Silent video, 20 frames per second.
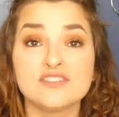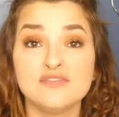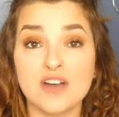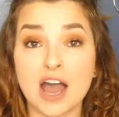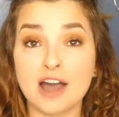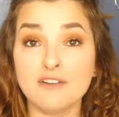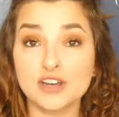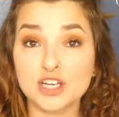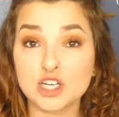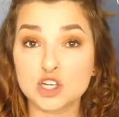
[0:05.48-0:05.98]

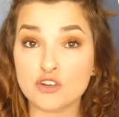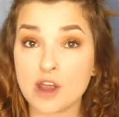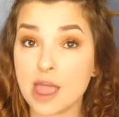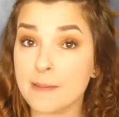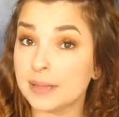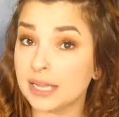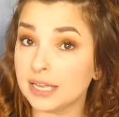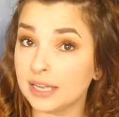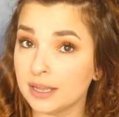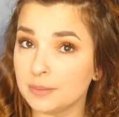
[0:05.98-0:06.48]
Velvet
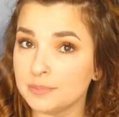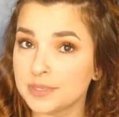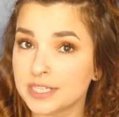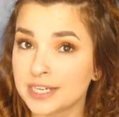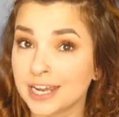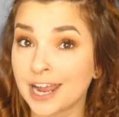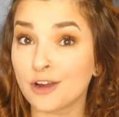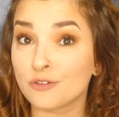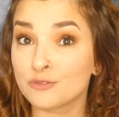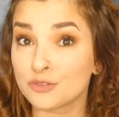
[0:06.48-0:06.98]
Trap
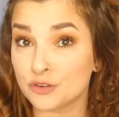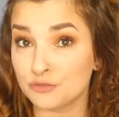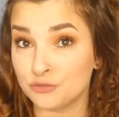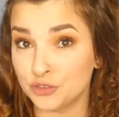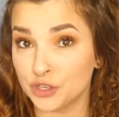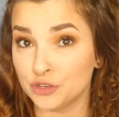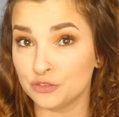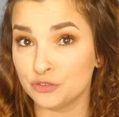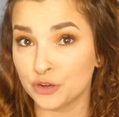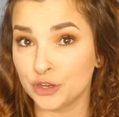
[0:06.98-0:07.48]
lipstick
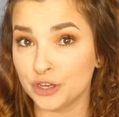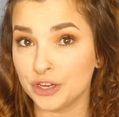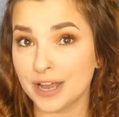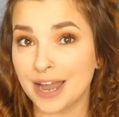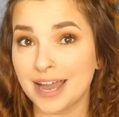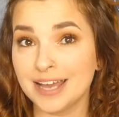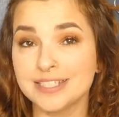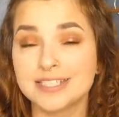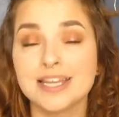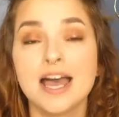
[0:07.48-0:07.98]
review for you
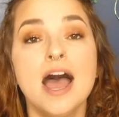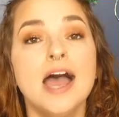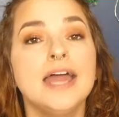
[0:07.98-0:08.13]
guys.